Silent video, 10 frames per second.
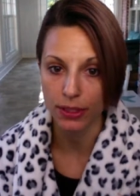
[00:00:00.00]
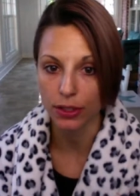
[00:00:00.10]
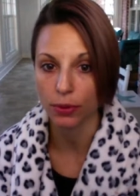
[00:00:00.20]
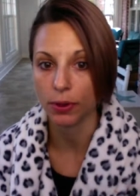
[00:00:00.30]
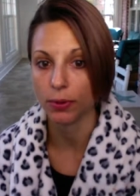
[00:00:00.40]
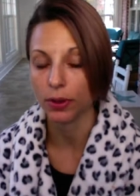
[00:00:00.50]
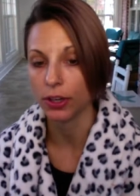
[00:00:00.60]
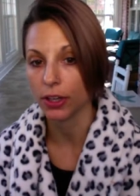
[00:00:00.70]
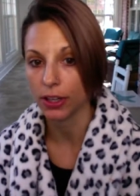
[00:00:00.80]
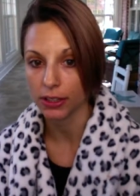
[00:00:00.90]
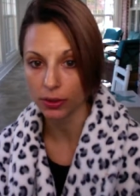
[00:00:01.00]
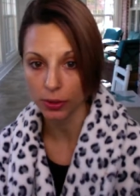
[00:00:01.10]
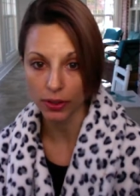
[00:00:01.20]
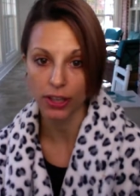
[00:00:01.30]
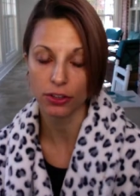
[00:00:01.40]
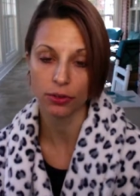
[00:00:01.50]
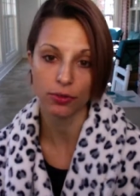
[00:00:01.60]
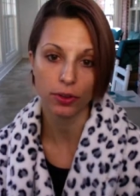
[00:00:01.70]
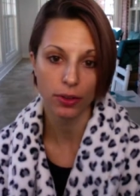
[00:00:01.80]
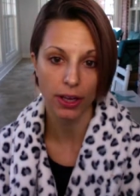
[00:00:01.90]
So we were in Orlando
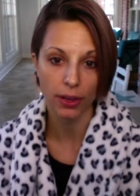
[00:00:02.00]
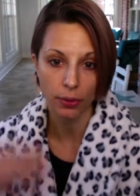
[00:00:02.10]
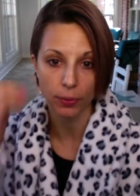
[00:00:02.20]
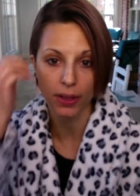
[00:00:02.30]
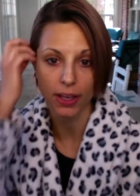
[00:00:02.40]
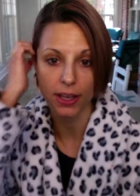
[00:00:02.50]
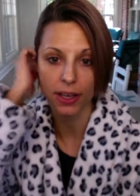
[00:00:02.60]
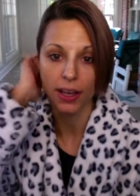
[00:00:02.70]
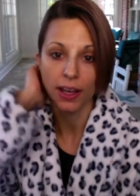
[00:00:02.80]
for like a week,